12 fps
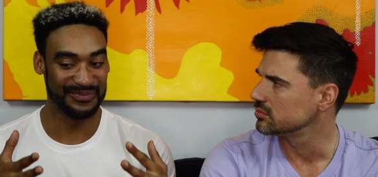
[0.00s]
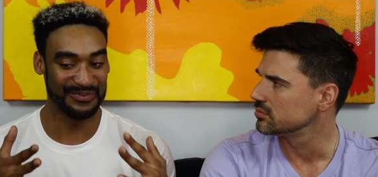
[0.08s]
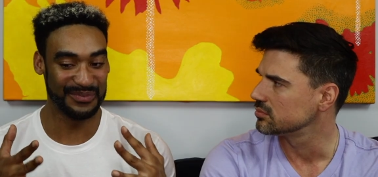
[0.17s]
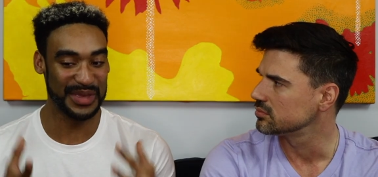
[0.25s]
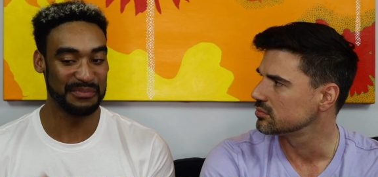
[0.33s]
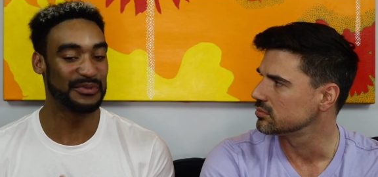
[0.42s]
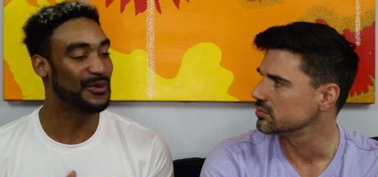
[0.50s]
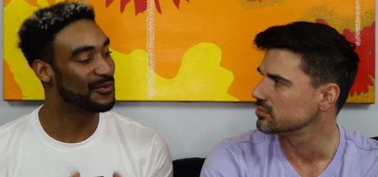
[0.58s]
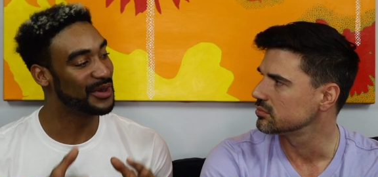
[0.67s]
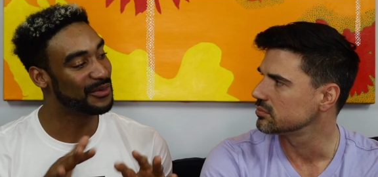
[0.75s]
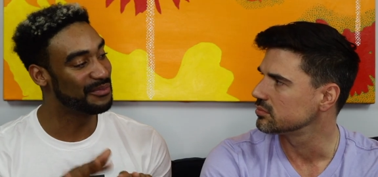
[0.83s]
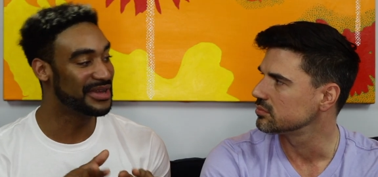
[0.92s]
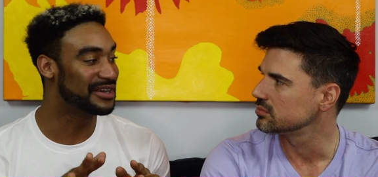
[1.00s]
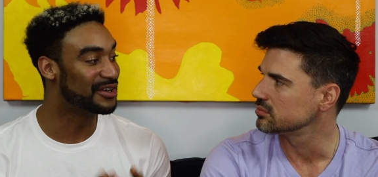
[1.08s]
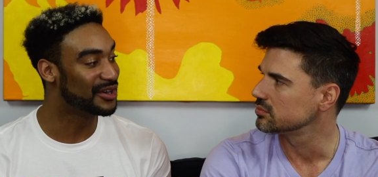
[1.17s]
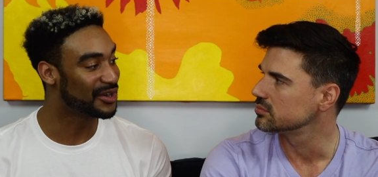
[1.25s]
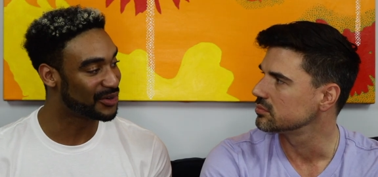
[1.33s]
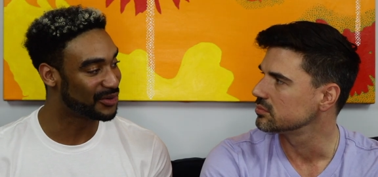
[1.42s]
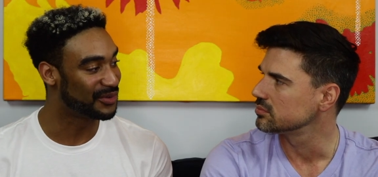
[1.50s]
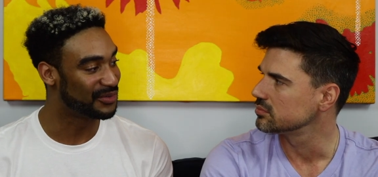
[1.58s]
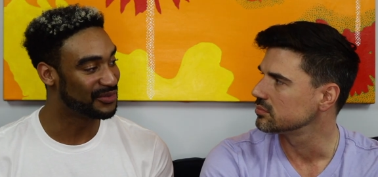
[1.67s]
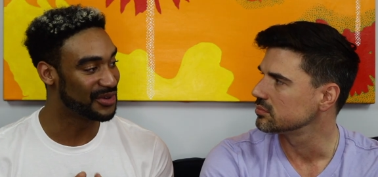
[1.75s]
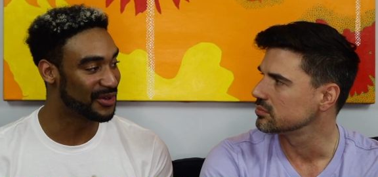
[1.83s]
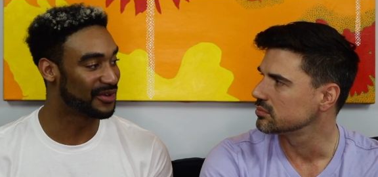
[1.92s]
Speaker 1: people will belittle
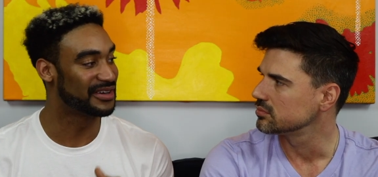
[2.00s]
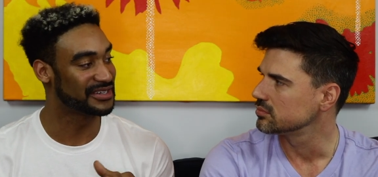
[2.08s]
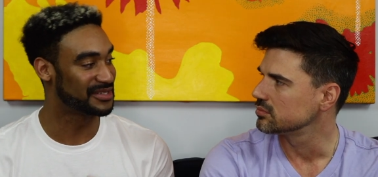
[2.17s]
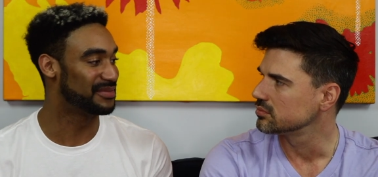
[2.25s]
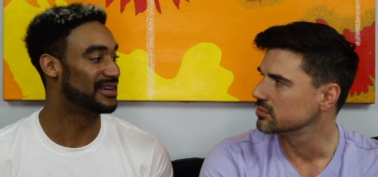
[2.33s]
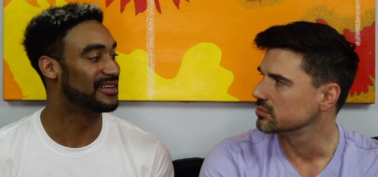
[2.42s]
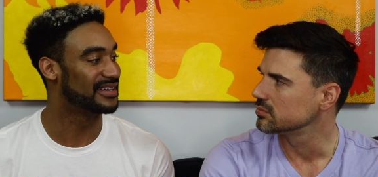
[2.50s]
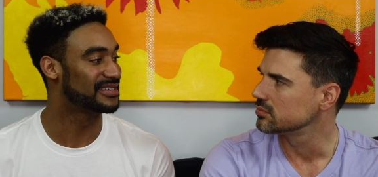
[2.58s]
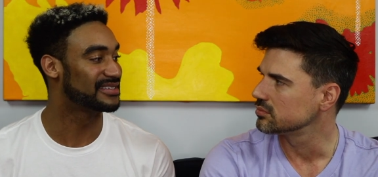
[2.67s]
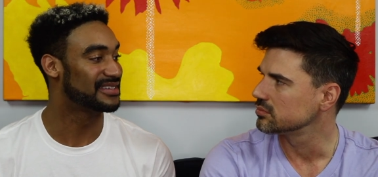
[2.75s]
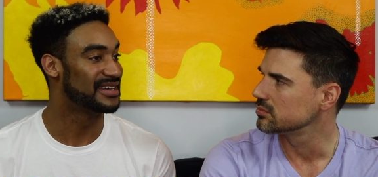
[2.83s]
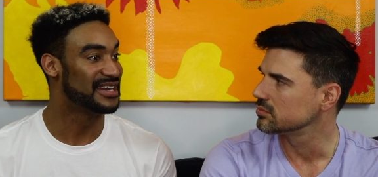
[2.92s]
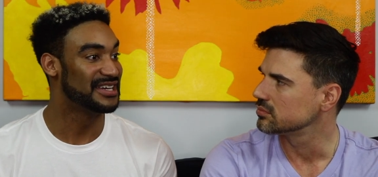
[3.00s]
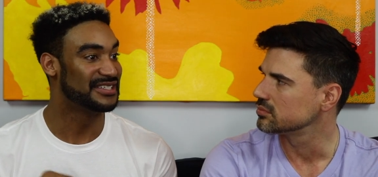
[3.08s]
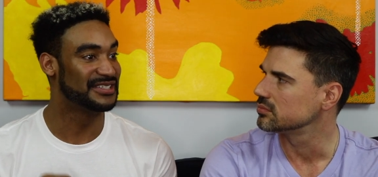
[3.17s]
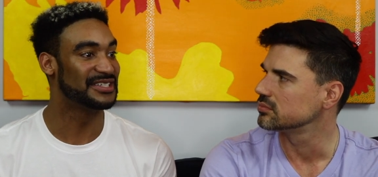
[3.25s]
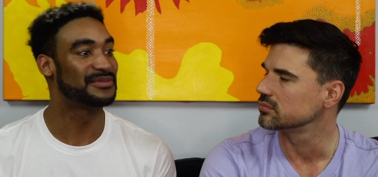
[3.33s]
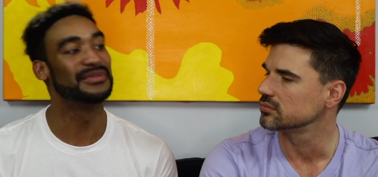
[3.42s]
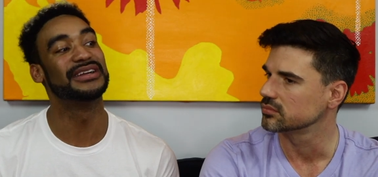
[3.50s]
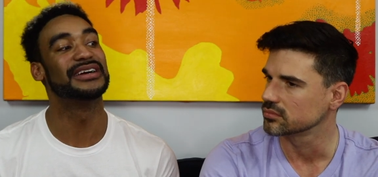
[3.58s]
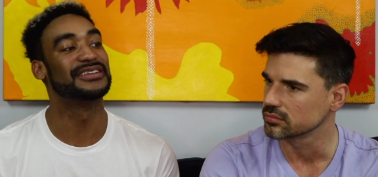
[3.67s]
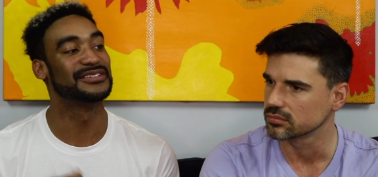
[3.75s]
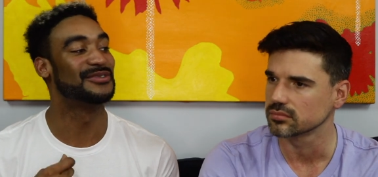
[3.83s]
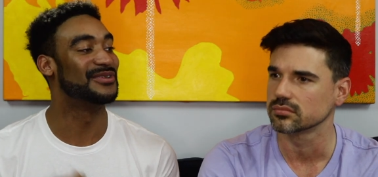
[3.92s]
your experience just
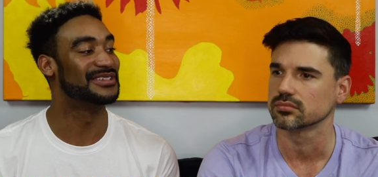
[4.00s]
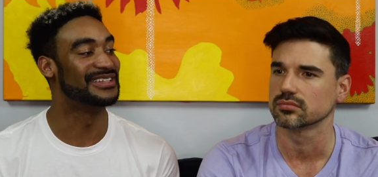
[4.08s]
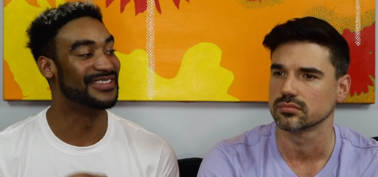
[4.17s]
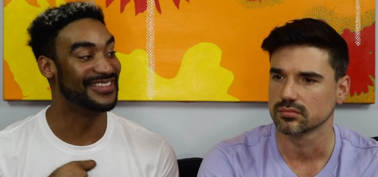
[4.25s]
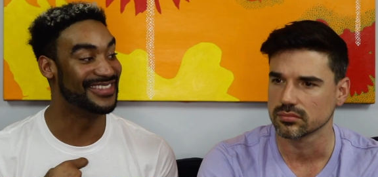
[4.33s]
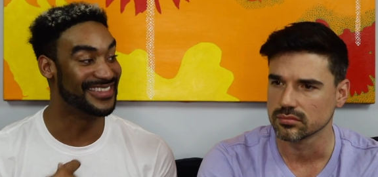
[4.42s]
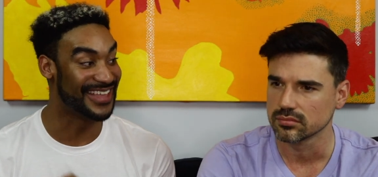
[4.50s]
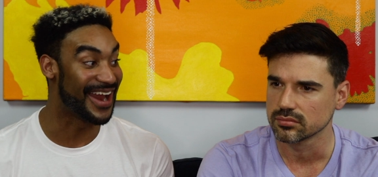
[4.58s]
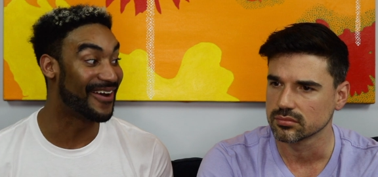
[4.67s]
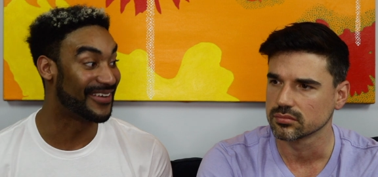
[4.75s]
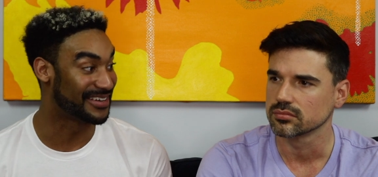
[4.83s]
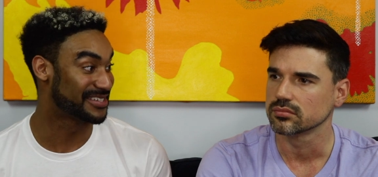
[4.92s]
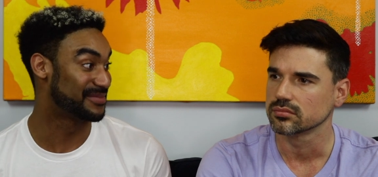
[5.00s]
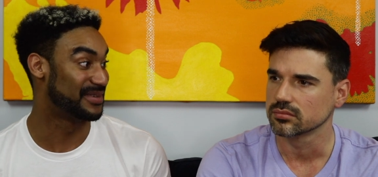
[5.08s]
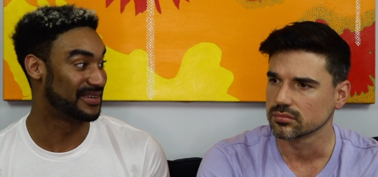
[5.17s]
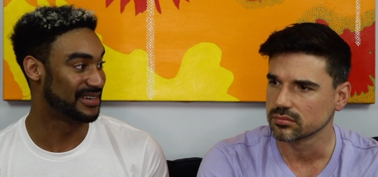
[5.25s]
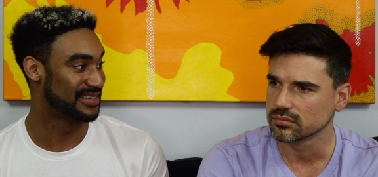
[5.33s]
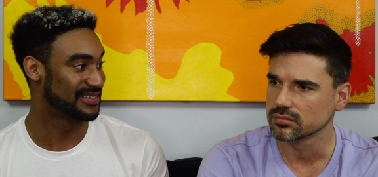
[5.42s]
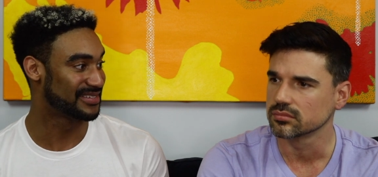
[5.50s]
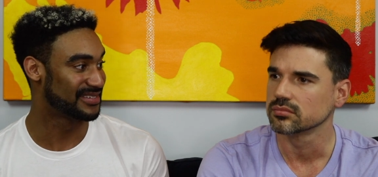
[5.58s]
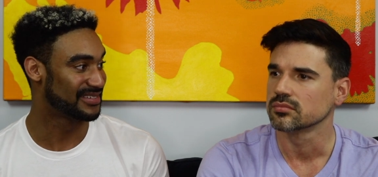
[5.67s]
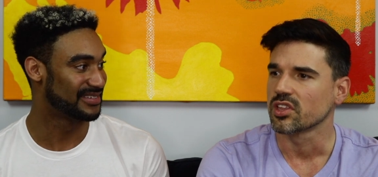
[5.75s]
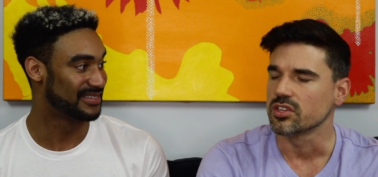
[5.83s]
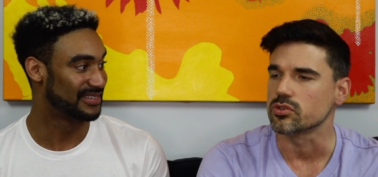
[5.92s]
Speaker 2: because it wasn't their experience.
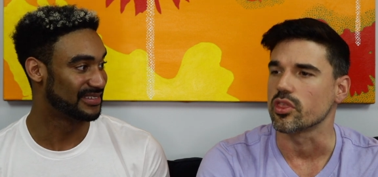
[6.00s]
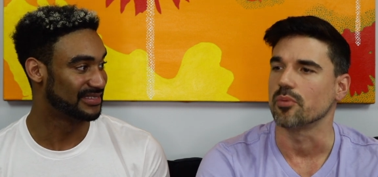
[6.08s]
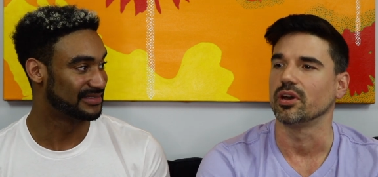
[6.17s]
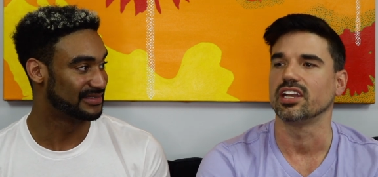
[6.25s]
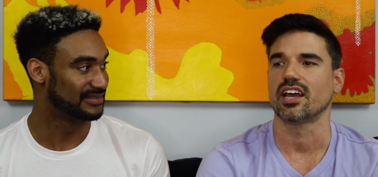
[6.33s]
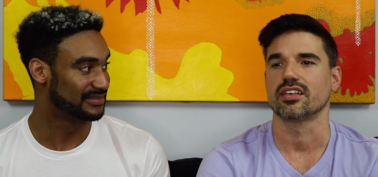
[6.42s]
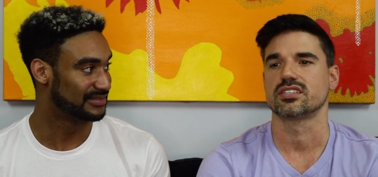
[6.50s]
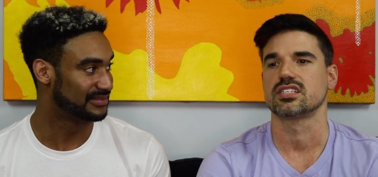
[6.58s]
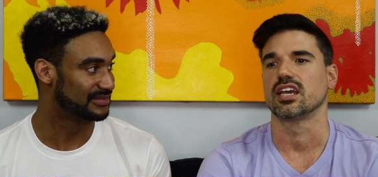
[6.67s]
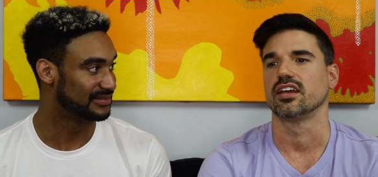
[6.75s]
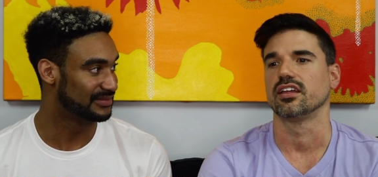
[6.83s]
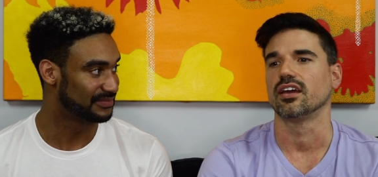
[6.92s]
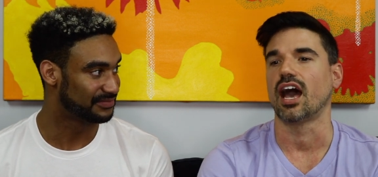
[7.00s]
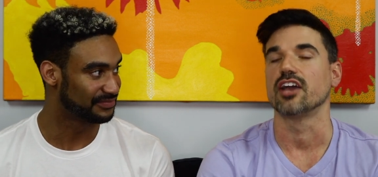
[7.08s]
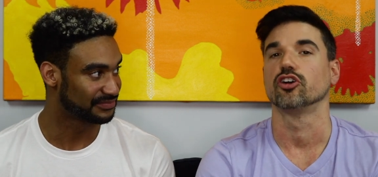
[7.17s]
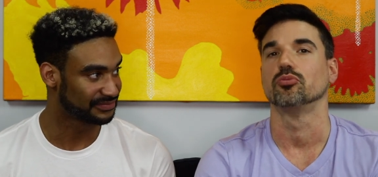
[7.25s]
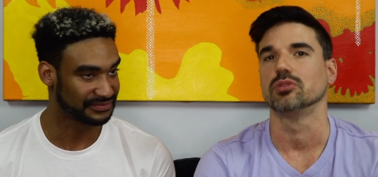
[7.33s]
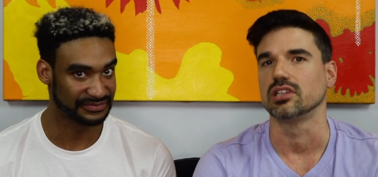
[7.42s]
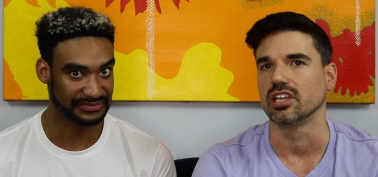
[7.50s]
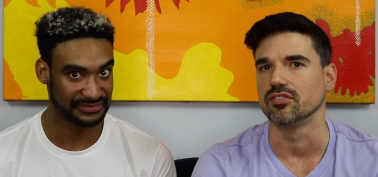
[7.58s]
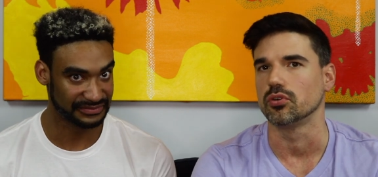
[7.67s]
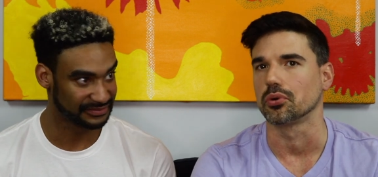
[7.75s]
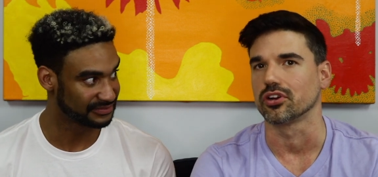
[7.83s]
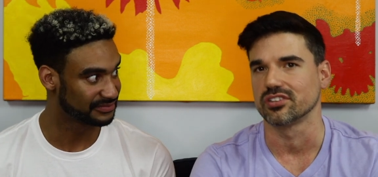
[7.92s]
So they might not say, I don't believe
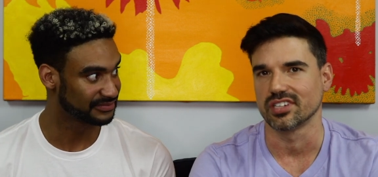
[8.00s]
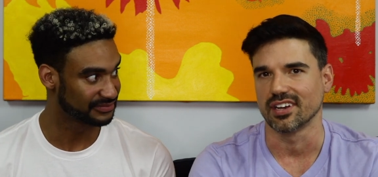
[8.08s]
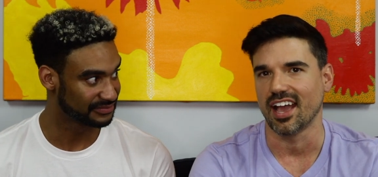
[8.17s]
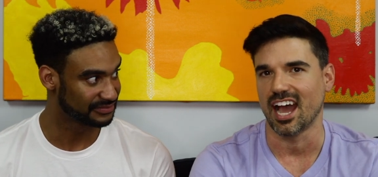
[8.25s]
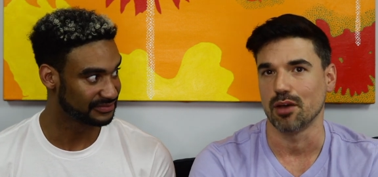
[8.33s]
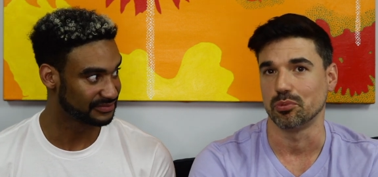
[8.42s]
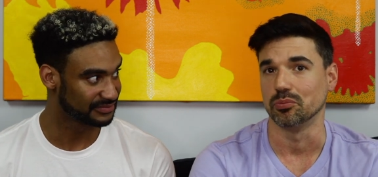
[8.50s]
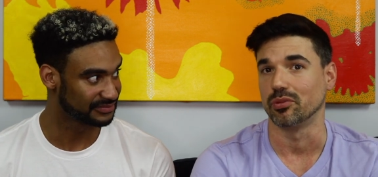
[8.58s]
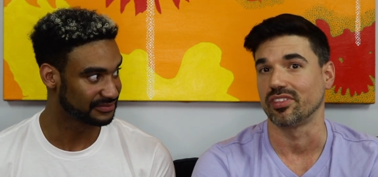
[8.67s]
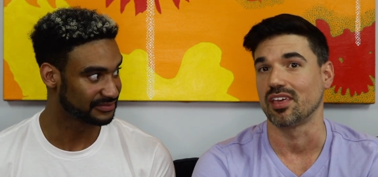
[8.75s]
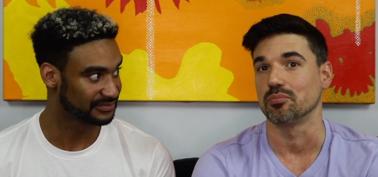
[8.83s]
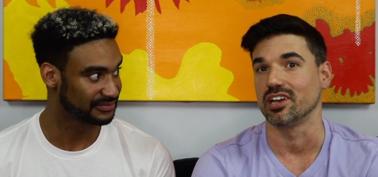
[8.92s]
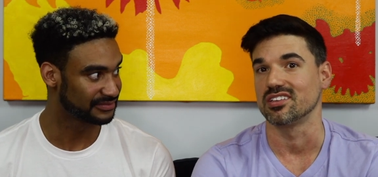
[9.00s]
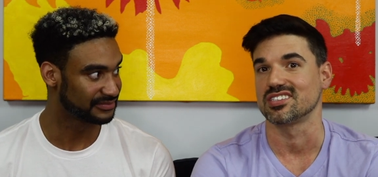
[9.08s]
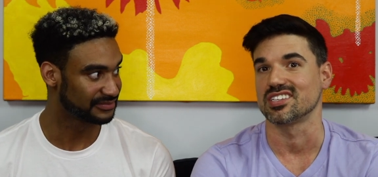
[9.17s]
you or it didn't happen, but they might